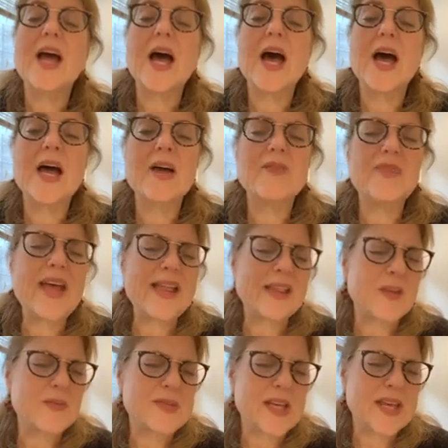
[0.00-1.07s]

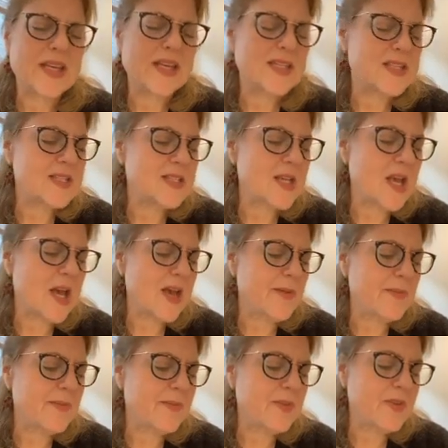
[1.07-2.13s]
Valium, Xanax,
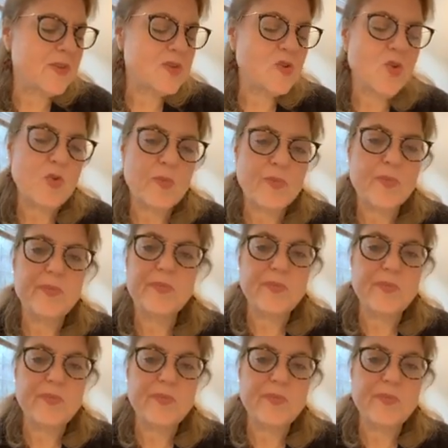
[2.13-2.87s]
there's a whole